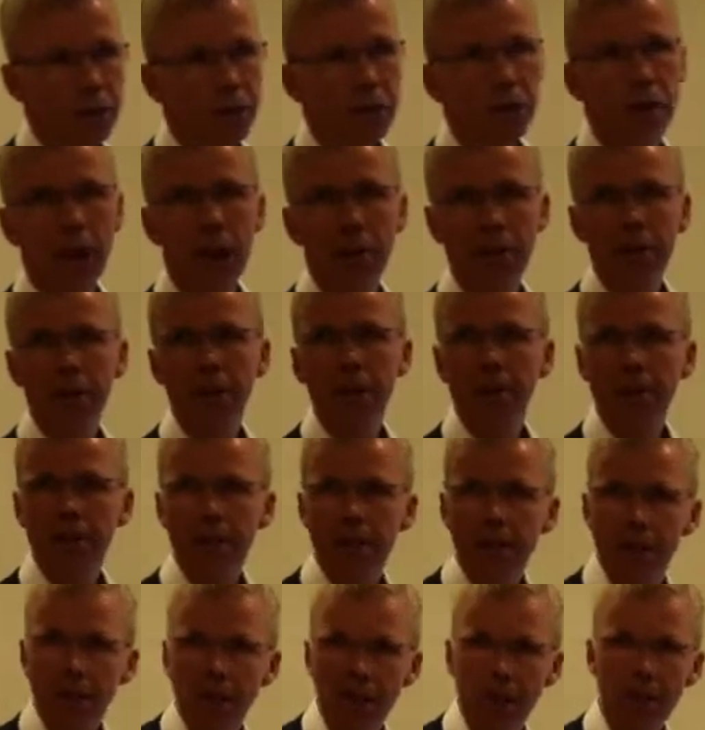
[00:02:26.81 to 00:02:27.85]
2
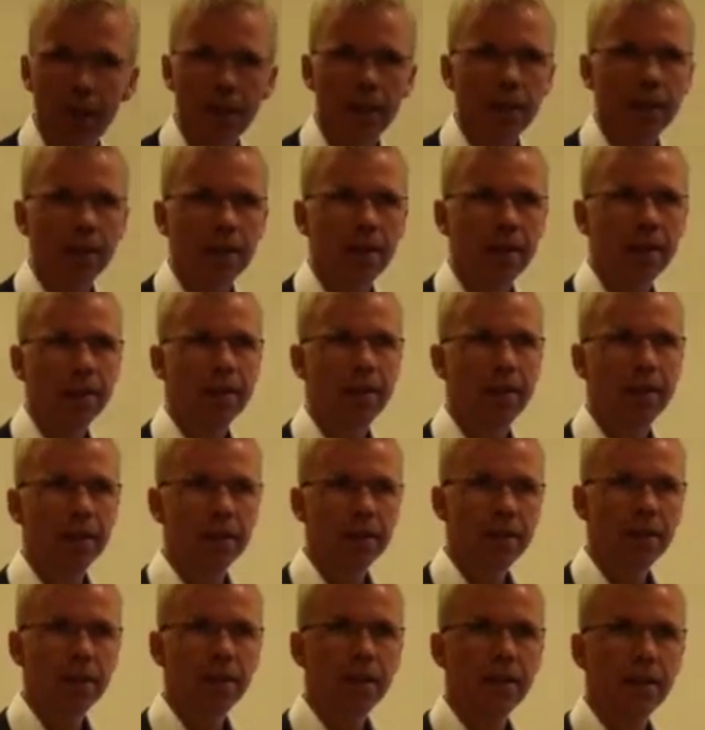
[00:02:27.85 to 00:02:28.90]
hours, then
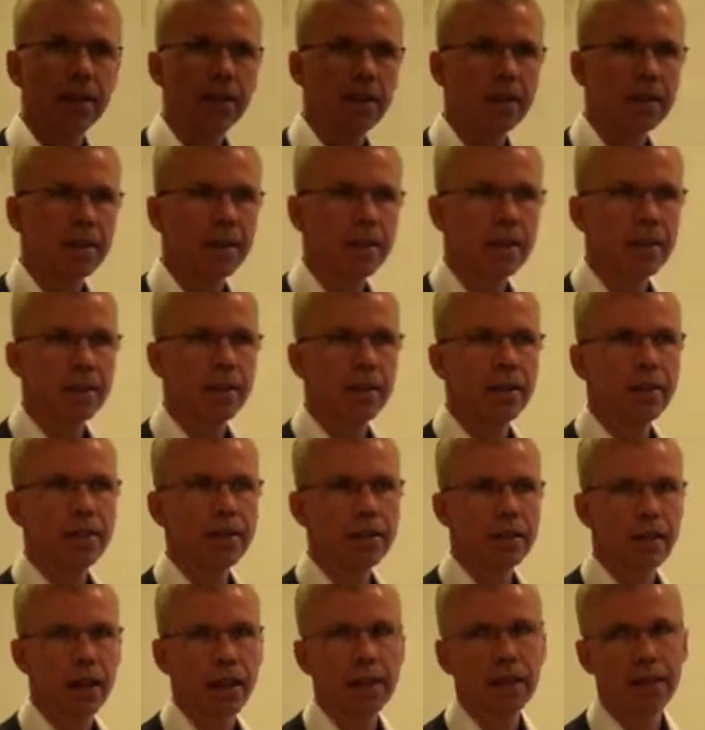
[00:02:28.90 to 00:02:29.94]
the
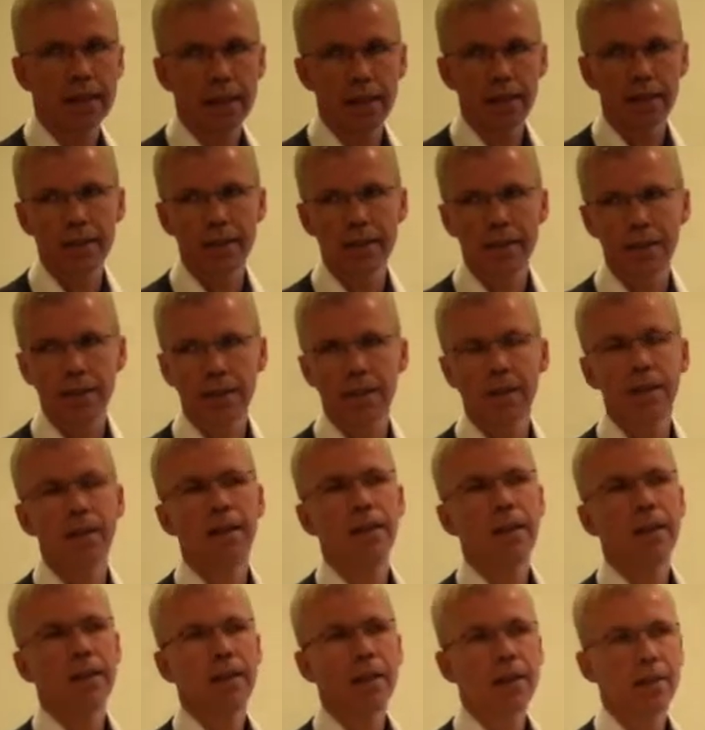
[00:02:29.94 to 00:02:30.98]
cycles
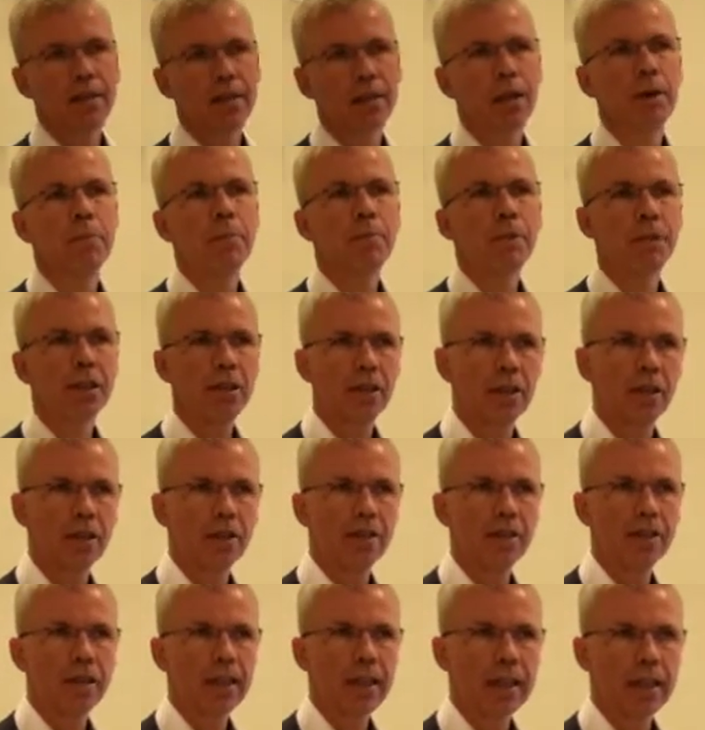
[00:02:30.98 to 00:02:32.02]
number
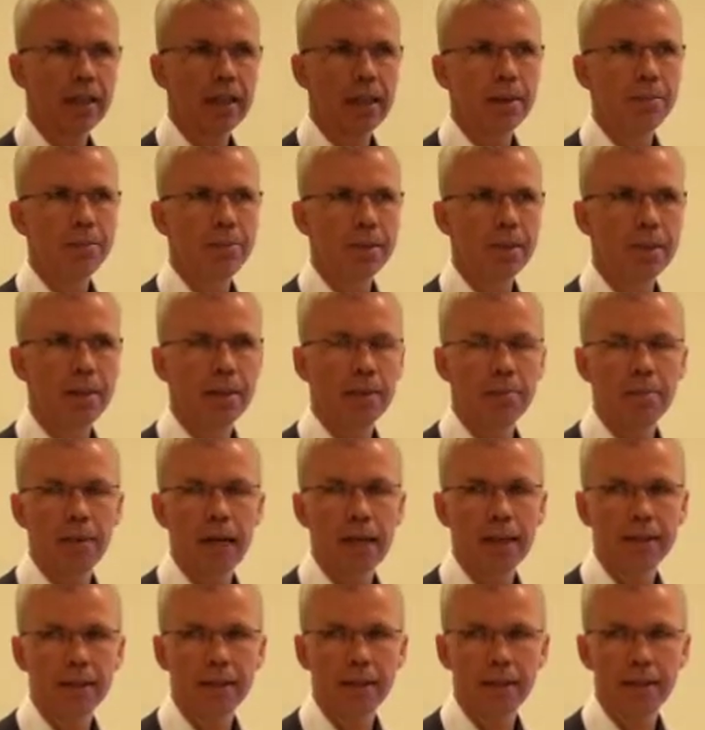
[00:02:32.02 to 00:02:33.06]
of eclipse
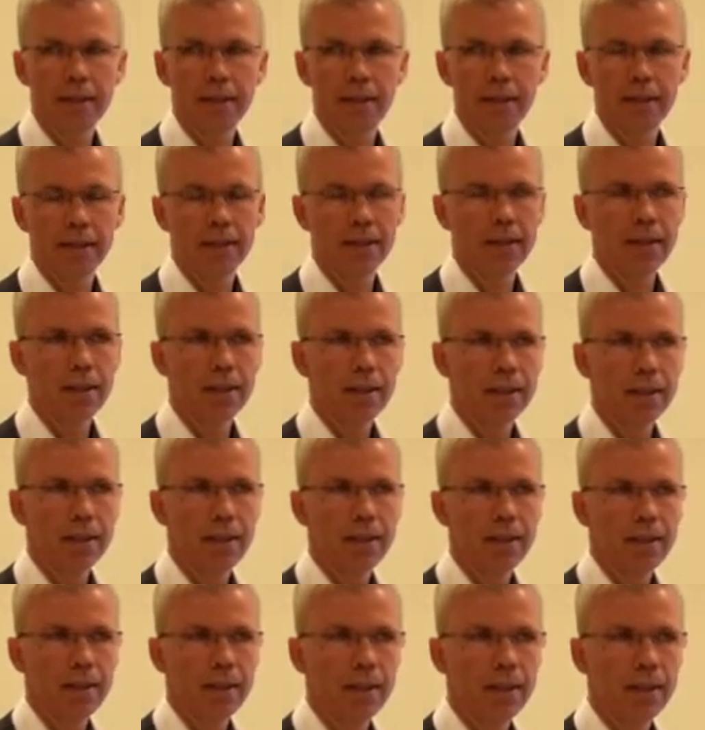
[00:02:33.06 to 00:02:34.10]
passages
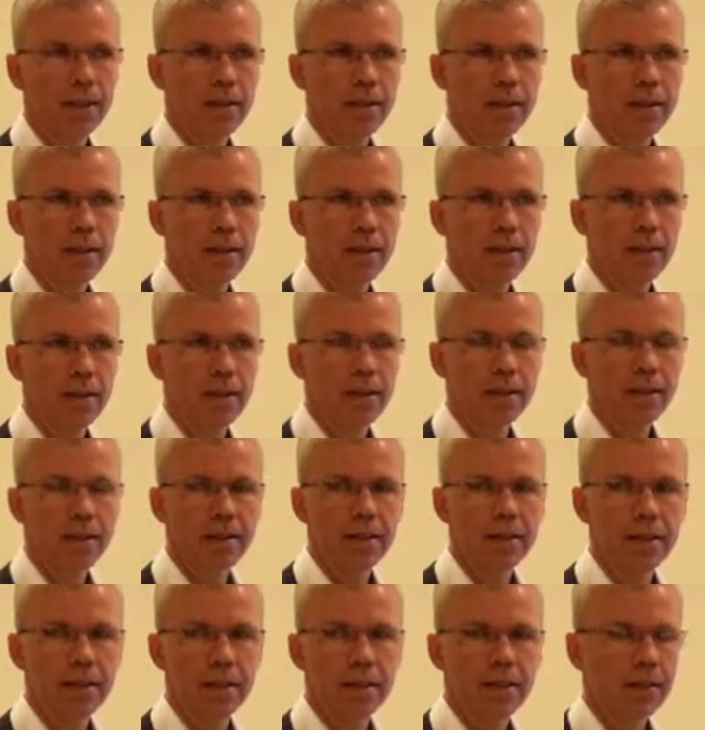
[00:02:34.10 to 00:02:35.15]

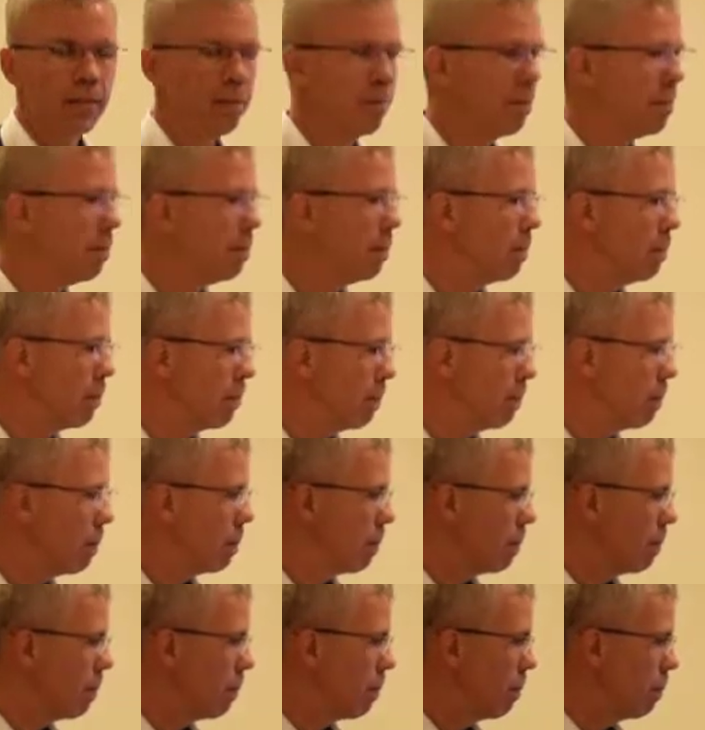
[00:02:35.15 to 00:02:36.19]
is
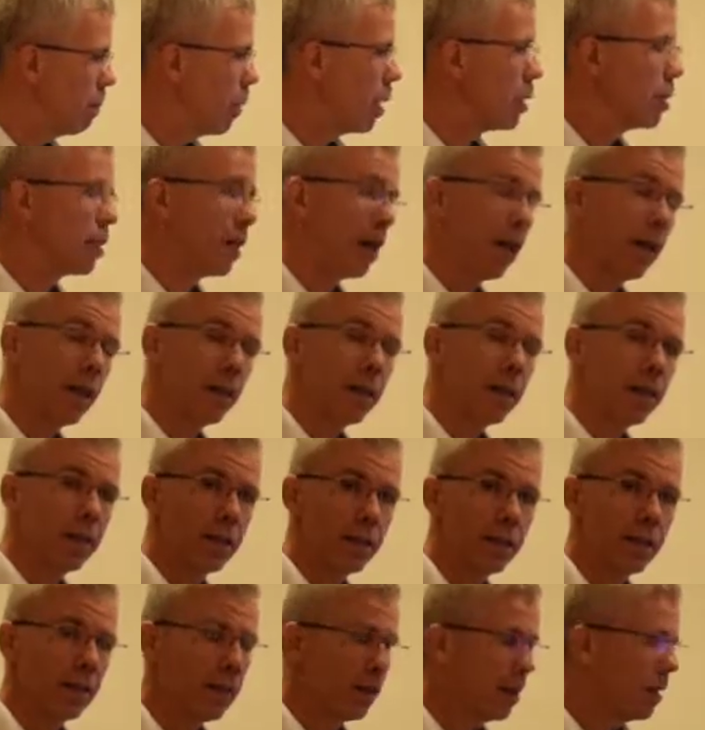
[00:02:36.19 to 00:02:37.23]
much higher
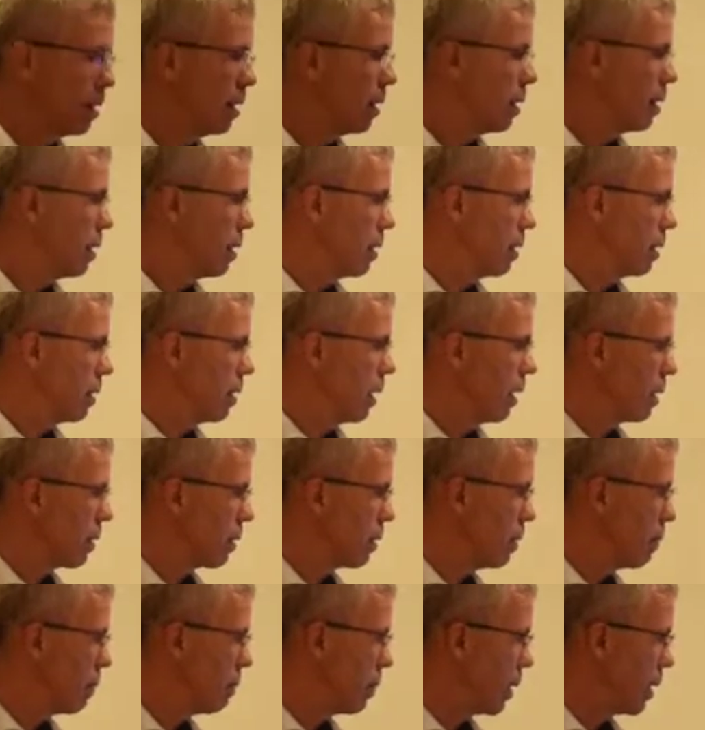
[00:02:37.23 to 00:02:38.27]
than
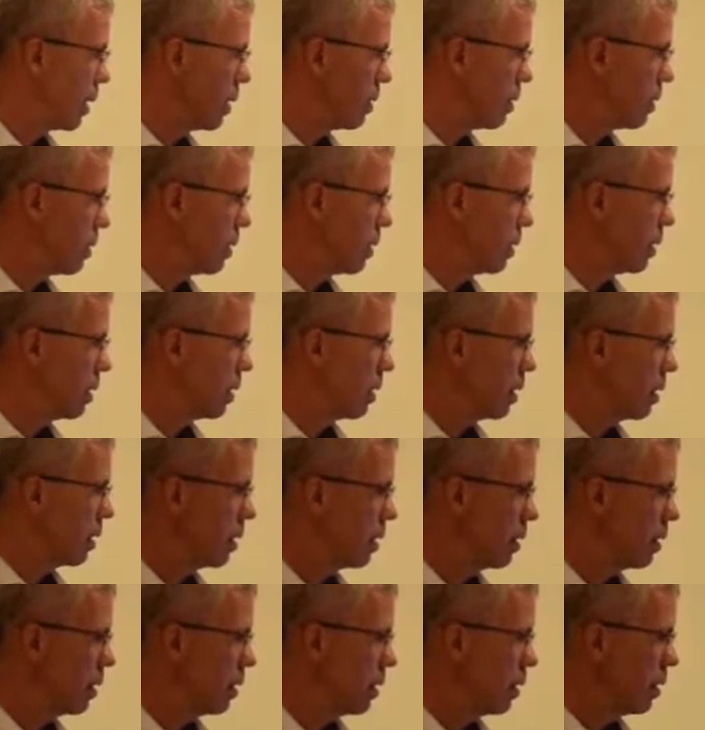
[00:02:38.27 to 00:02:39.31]
compared to the
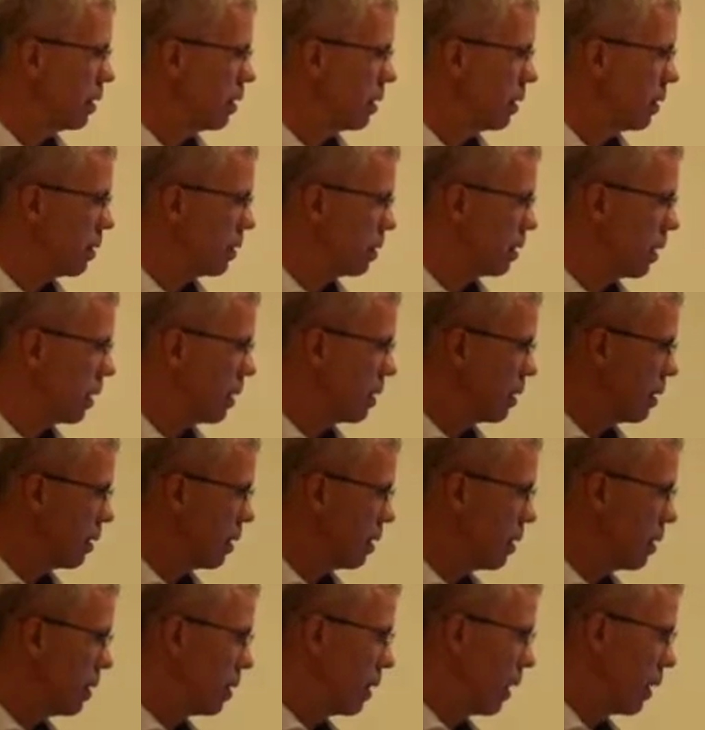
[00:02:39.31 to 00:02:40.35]

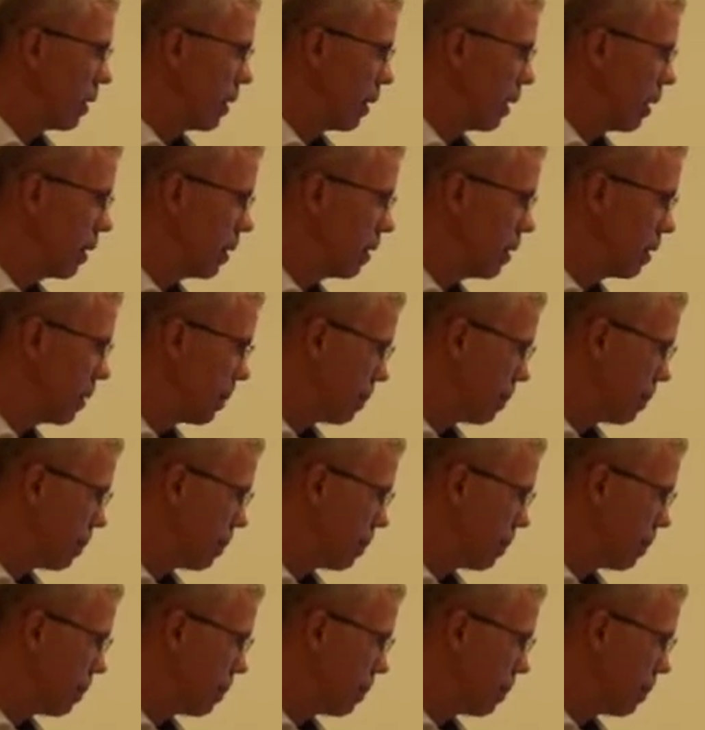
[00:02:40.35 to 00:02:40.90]
geostationary satellite.